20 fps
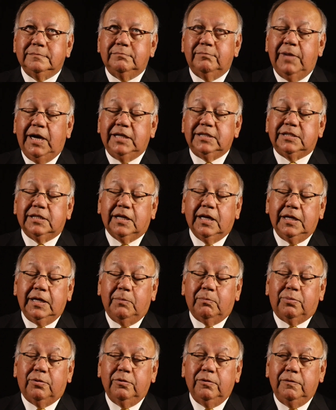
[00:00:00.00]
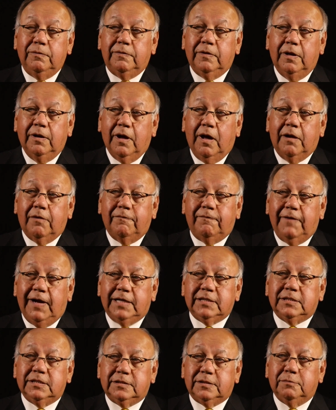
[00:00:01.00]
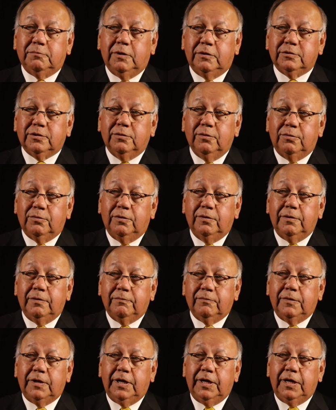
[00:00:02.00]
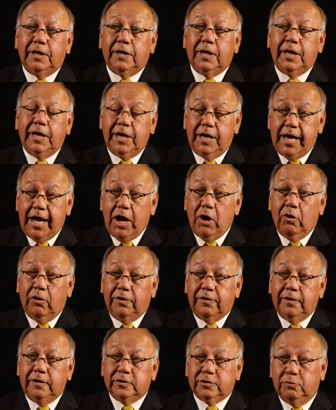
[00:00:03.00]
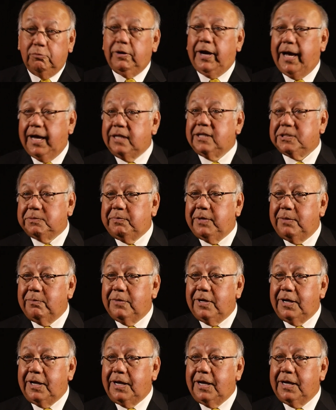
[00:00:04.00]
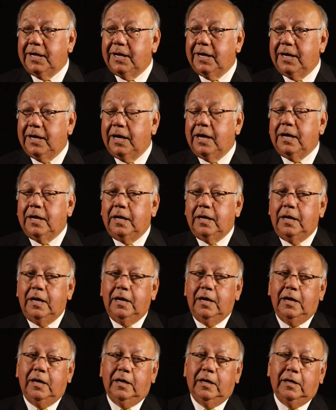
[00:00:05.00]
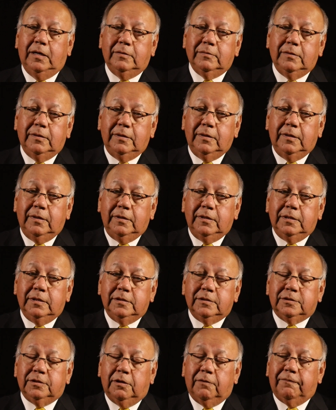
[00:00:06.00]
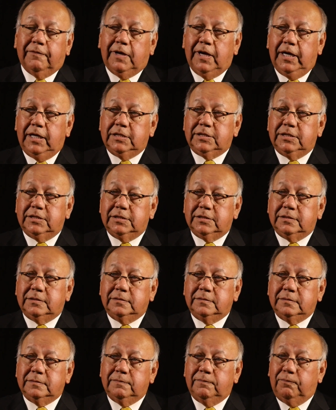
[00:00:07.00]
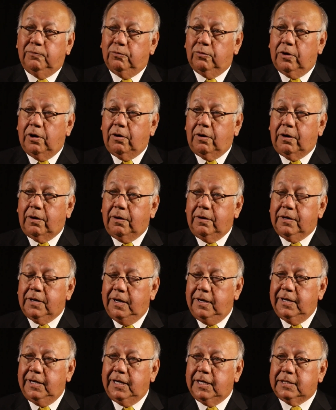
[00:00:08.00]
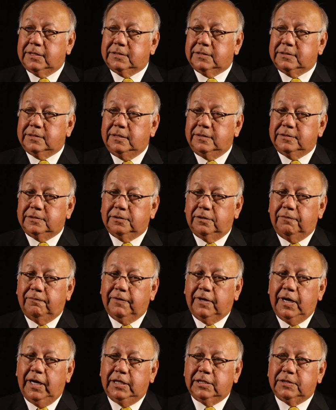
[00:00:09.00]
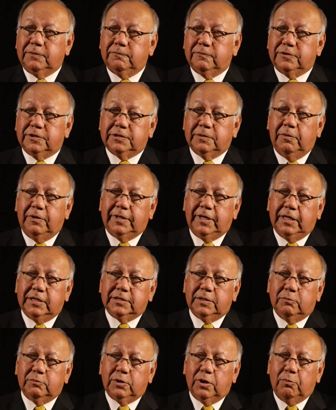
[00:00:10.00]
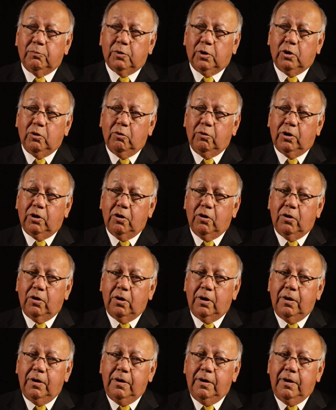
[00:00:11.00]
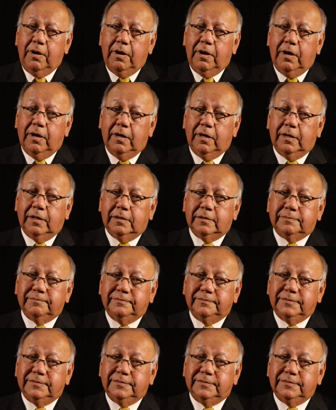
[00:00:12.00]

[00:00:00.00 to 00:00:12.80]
basically improved a lot of facets of what was going on in health. So we had to spend money. Mm-hmm. Certification for our clinics, certification for some of the things that were going on.